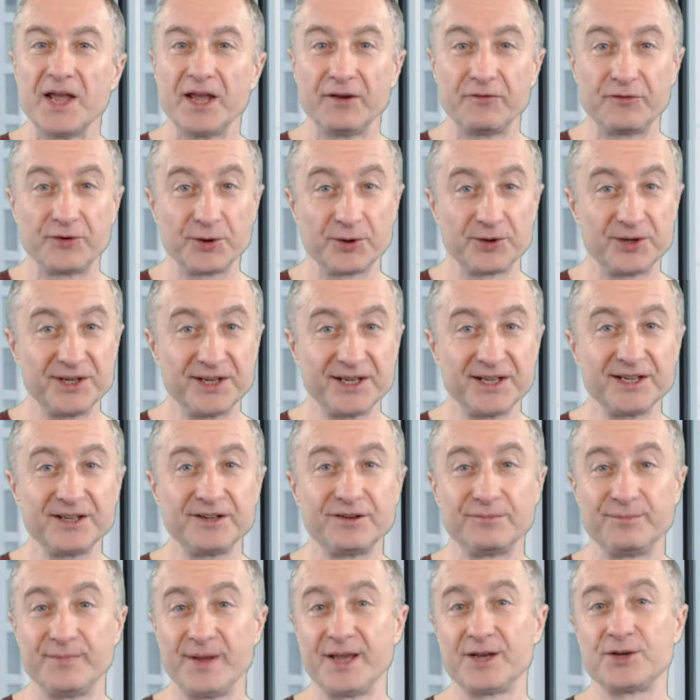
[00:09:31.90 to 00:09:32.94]
If you
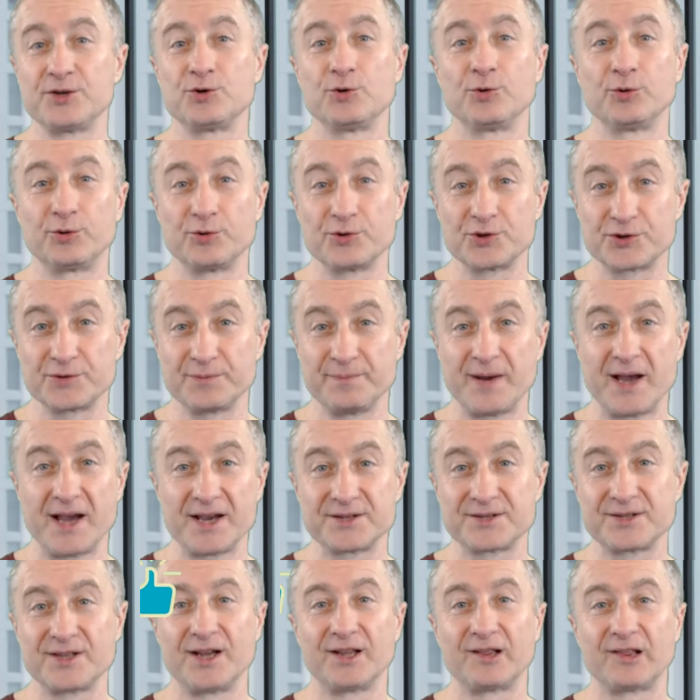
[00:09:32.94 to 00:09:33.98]
did, make sure to
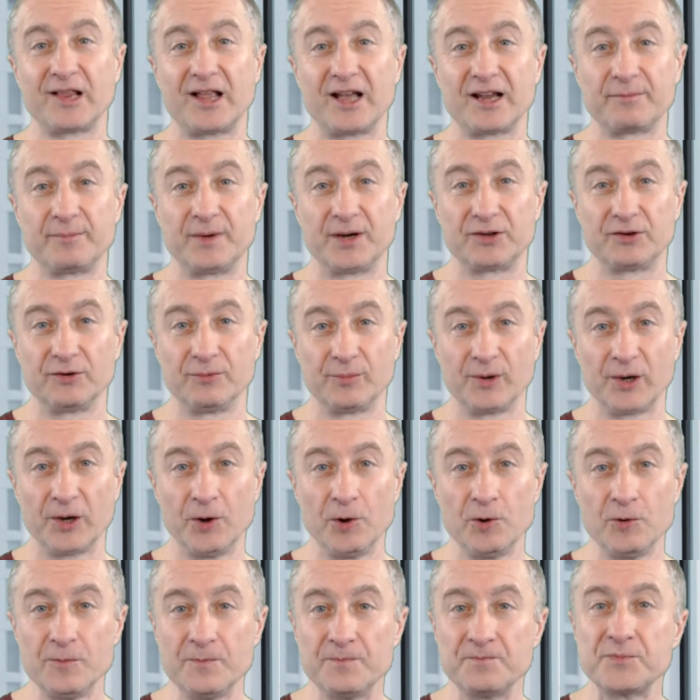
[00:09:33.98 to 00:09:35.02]
smash that like button
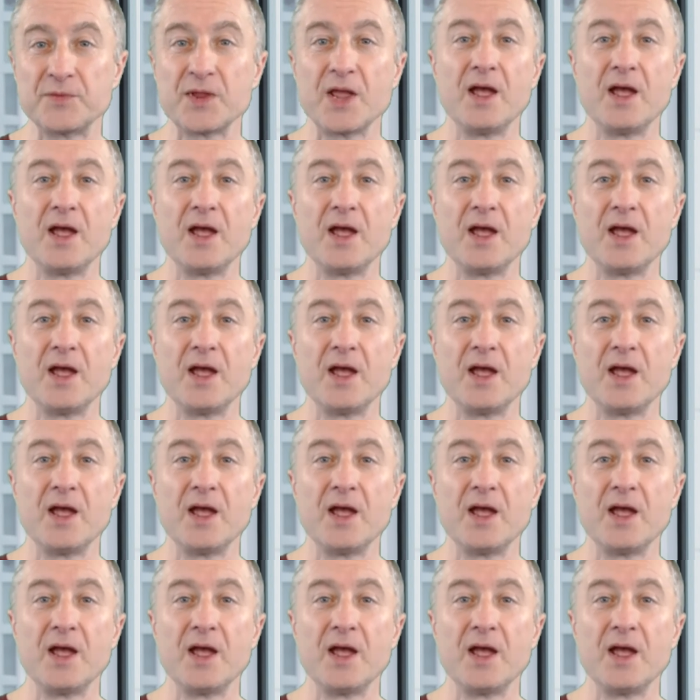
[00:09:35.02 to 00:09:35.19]
below.